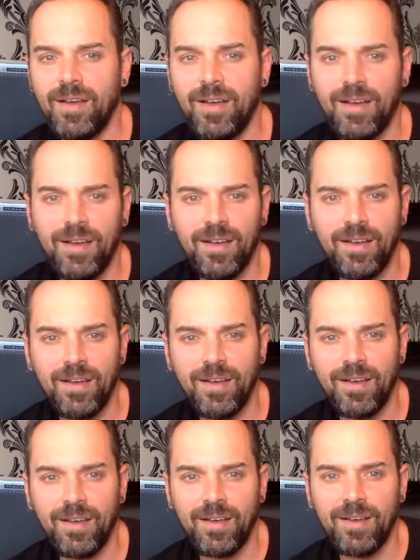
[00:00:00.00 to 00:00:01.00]

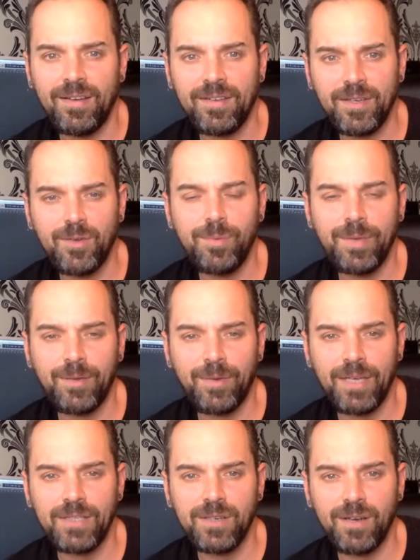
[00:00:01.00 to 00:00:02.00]
it could be
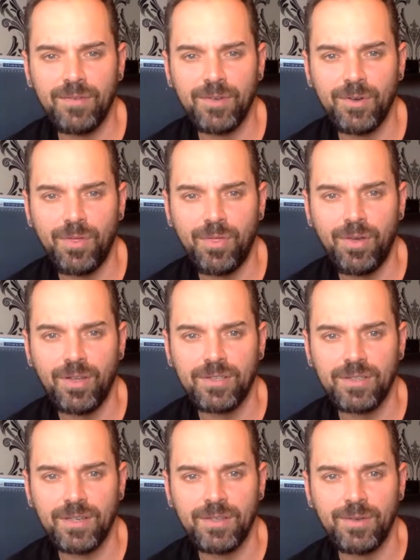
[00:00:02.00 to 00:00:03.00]
great to have your thoughts
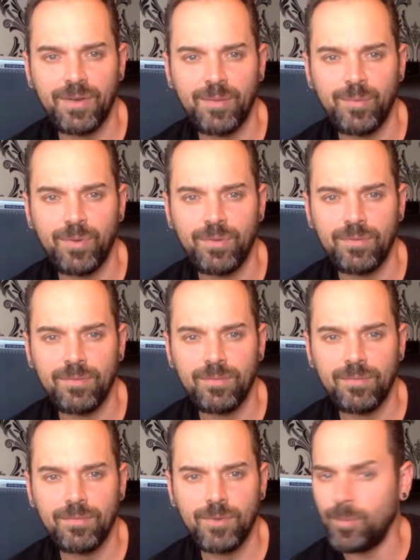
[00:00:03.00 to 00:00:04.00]
and your input.
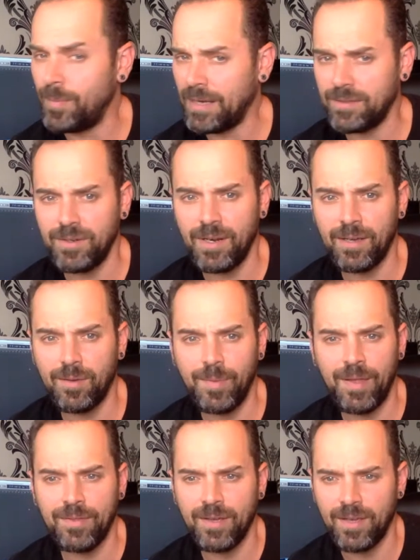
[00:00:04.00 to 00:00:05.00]
Marshall, I
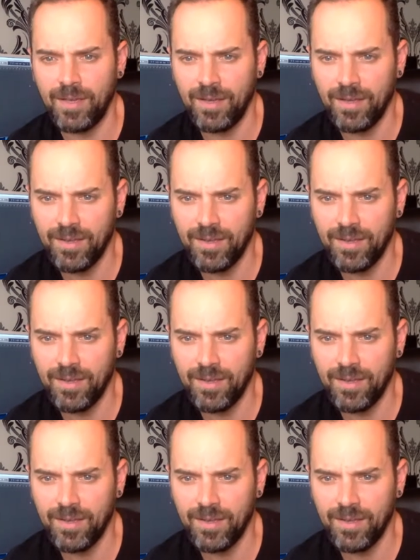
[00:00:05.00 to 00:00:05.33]
recommend that here.